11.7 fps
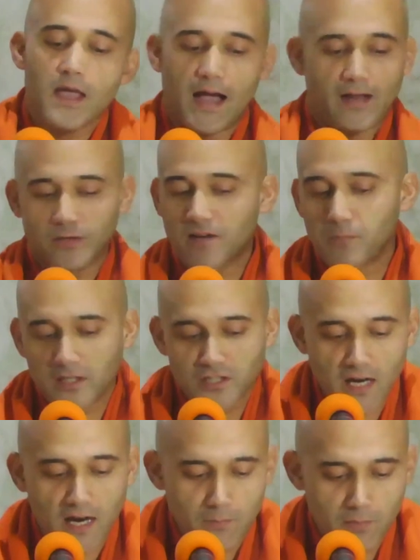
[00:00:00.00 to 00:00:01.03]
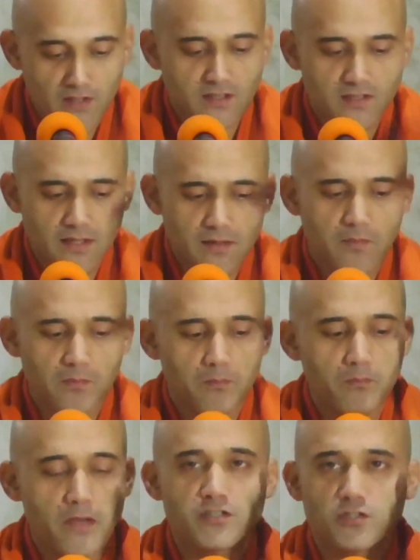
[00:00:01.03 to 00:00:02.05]
I don't have much time, but I'll just
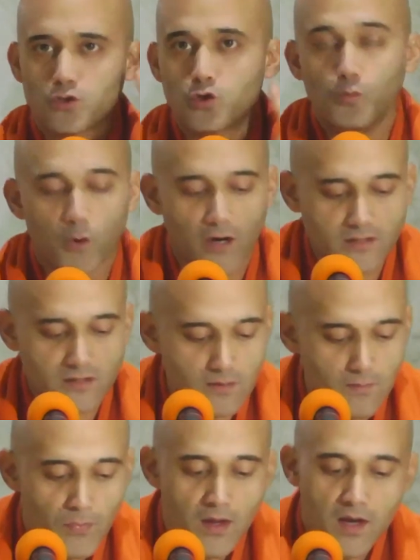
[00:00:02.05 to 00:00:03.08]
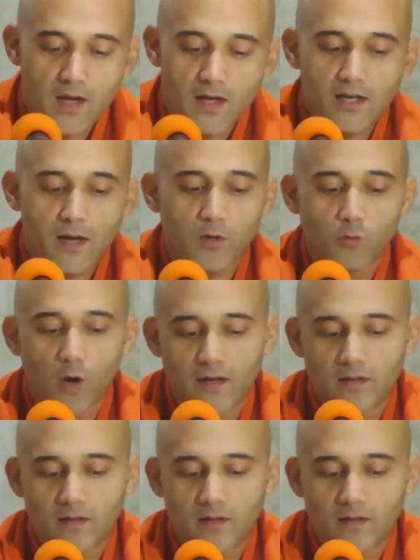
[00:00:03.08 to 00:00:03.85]
mention 2 points. Number one,